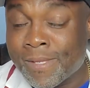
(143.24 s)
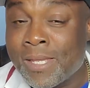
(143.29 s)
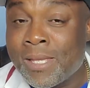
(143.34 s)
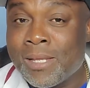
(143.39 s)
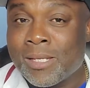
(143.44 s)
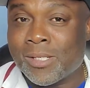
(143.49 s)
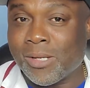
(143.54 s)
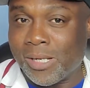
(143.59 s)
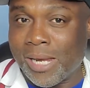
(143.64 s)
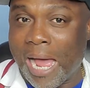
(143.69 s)

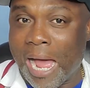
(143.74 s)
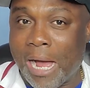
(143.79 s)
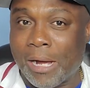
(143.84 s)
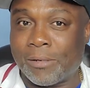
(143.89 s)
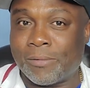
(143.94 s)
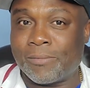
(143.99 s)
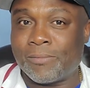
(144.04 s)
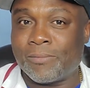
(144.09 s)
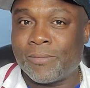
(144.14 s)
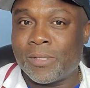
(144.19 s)
So
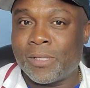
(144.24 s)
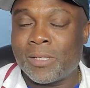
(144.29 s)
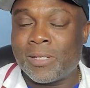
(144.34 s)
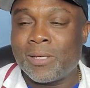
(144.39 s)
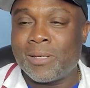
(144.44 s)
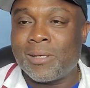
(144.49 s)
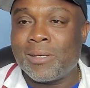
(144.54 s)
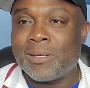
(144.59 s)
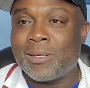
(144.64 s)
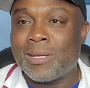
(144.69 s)
now,
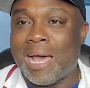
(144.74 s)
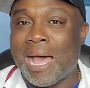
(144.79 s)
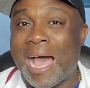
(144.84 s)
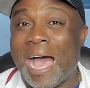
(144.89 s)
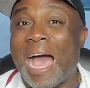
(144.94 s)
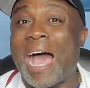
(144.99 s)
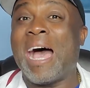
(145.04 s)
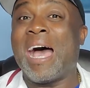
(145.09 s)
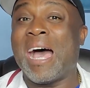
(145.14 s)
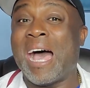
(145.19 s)

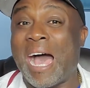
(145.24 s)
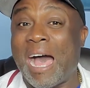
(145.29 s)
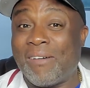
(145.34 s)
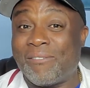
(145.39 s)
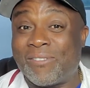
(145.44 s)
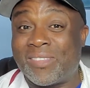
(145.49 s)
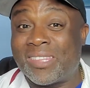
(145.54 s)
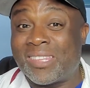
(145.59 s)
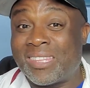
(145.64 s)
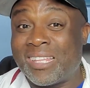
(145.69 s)
I
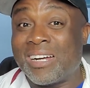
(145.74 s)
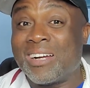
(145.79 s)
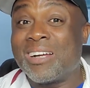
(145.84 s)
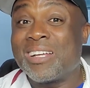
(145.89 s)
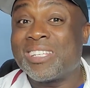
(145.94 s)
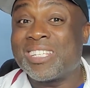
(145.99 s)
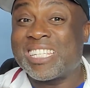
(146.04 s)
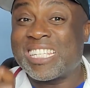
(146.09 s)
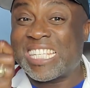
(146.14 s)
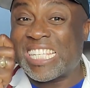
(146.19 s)
have the
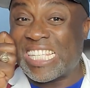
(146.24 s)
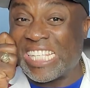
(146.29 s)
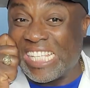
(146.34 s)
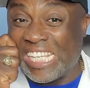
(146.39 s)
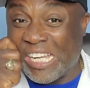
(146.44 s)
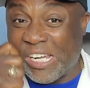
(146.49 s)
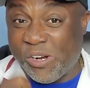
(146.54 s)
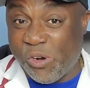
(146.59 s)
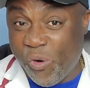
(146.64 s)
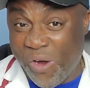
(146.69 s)

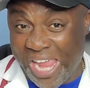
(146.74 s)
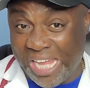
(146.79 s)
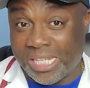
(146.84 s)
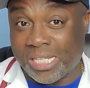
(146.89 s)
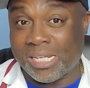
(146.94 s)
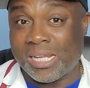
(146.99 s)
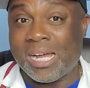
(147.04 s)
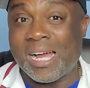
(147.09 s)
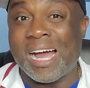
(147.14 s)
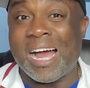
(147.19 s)

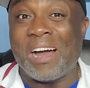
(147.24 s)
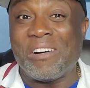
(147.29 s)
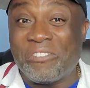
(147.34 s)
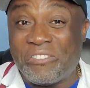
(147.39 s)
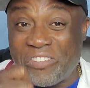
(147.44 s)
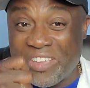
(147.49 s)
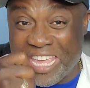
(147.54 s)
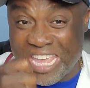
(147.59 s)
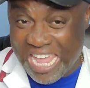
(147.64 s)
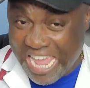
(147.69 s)
secret
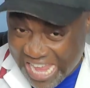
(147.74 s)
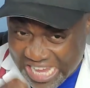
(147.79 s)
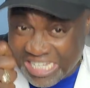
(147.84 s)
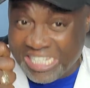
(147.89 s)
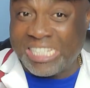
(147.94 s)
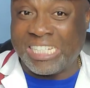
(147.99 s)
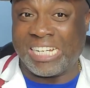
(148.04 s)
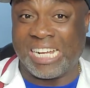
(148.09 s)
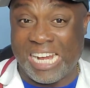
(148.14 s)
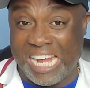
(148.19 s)
of
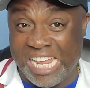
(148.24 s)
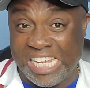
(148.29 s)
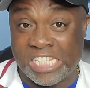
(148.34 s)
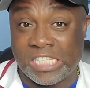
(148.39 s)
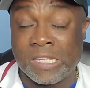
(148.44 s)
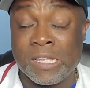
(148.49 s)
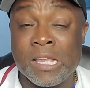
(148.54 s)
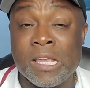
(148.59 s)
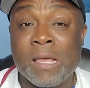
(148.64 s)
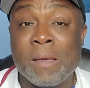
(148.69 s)

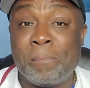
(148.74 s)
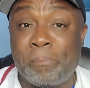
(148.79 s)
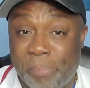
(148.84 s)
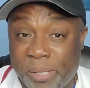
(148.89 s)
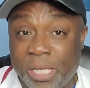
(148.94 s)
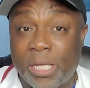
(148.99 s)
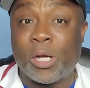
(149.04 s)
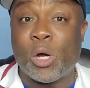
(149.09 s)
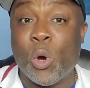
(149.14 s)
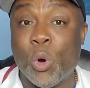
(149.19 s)
Nclex
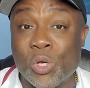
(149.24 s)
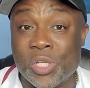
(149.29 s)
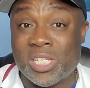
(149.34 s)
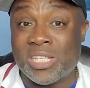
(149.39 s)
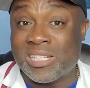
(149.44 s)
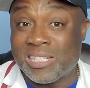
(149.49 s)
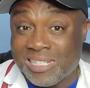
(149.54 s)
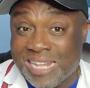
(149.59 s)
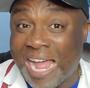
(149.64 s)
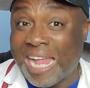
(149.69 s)
because
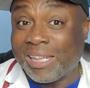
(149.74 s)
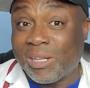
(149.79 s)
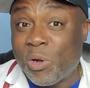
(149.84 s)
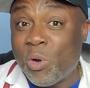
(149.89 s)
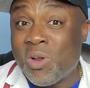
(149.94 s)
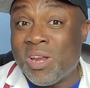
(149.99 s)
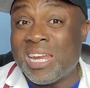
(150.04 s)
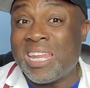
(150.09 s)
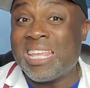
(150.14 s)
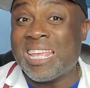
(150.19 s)
not
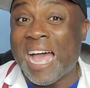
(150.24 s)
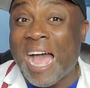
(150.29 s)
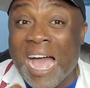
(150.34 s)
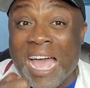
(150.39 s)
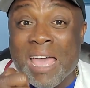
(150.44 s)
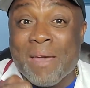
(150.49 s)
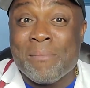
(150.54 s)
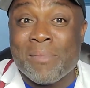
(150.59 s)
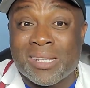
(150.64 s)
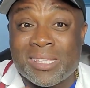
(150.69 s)
only
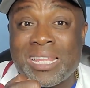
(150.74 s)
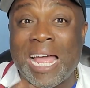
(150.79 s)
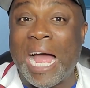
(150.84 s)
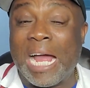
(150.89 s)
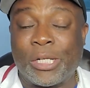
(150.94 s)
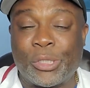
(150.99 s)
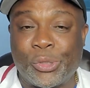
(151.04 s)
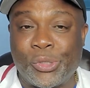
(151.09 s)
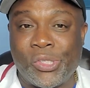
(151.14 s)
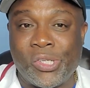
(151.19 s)
I am a
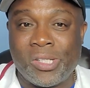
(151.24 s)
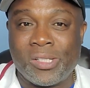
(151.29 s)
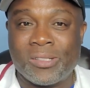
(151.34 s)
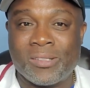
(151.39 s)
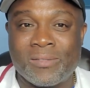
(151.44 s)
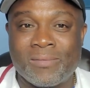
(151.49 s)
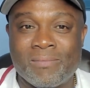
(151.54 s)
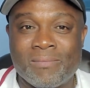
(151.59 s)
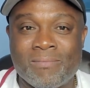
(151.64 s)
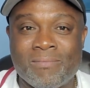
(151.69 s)
doctor,
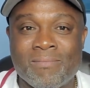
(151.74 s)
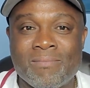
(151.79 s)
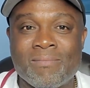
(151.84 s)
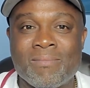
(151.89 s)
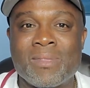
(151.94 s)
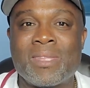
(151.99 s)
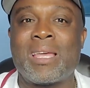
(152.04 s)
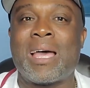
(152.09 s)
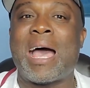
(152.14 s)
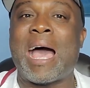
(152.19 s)

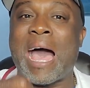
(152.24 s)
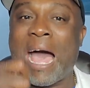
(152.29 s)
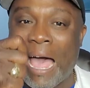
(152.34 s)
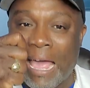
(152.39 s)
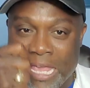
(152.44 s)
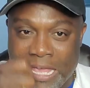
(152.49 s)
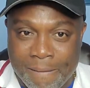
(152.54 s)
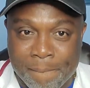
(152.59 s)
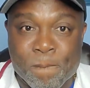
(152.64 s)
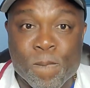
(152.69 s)
I
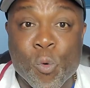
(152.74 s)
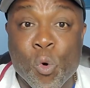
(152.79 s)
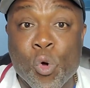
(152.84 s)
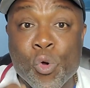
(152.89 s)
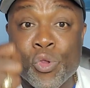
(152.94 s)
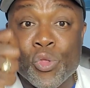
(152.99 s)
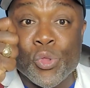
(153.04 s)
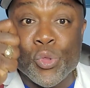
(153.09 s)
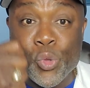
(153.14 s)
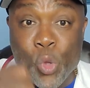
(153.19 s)
am a
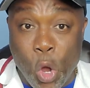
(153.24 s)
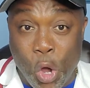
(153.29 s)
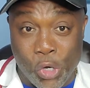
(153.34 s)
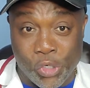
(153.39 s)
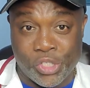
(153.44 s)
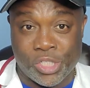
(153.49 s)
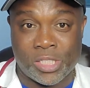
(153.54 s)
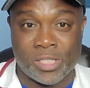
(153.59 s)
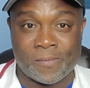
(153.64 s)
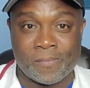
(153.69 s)

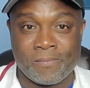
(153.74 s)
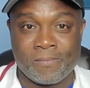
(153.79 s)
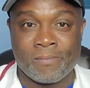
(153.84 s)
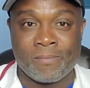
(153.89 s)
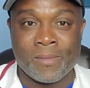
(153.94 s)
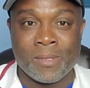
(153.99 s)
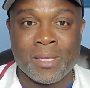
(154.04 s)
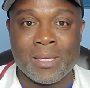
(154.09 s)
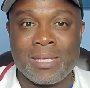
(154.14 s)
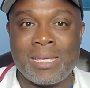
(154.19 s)
nurse,
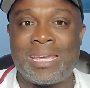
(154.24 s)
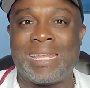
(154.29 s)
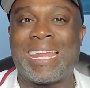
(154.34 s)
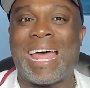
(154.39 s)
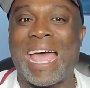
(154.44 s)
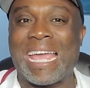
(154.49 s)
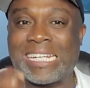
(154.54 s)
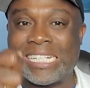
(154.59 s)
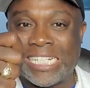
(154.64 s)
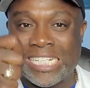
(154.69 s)
and
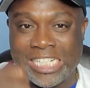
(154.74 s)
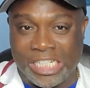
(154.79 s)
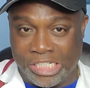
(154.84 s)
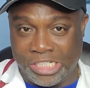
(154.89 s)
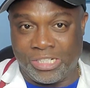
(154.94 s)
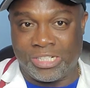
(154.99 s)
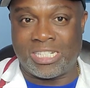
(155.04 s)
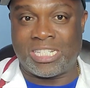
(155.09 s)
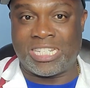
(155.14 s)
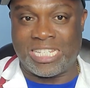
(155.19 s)
I
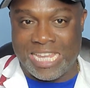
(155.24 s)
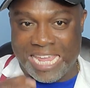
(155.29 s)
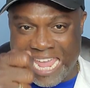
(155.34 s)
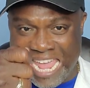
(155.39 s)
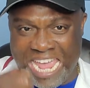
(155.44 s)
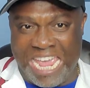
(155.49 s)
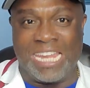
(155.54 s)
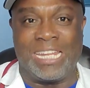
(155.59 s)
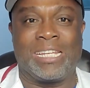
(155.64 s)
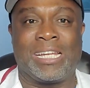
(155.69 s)
take the
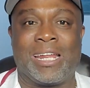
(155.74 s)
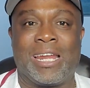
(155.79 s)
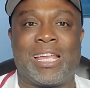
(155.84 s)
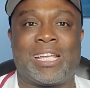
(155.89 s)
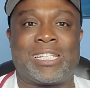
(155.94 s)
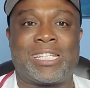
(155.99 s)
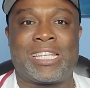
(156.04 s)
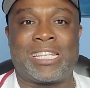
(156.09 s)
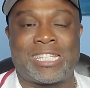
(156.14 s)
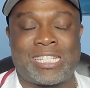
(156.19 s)

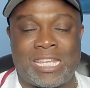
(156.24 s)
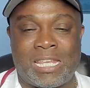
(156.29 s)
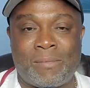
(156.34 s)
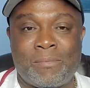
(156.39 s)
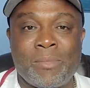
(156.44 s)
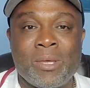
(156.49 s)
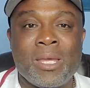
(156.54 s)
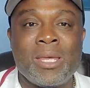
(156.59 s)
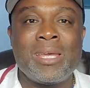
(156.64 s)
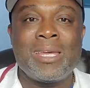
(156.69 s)
Nclex
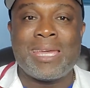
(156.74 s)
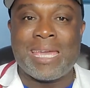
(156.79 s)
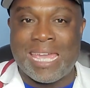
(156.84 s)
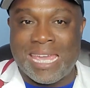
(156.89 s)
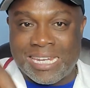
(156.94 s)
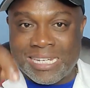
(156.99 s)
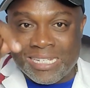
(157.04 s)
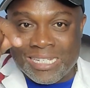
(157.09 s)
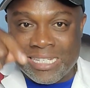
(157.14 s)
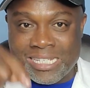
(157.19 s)
exam
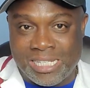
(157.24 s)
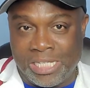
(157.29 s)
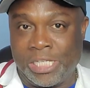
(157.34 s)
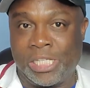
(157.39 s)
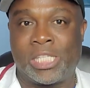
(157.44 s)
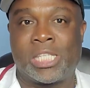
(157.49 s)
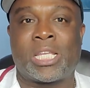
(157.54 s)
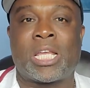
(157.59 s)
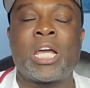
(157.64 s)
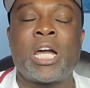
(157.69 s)
in
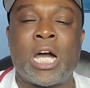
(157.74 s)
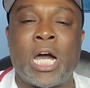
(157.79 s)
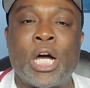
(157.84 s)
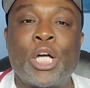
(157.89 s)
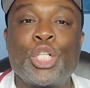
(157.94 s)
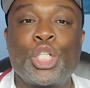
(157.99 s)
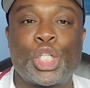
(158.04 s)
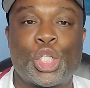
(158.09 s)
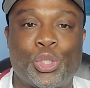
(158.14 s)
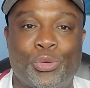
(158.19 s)
this
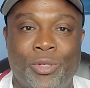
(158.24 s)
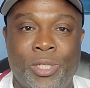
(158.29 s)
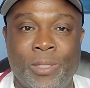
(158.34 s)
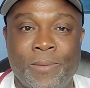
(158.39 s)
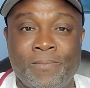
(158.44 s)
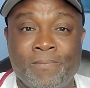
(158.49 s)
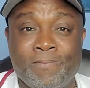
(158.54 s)
country.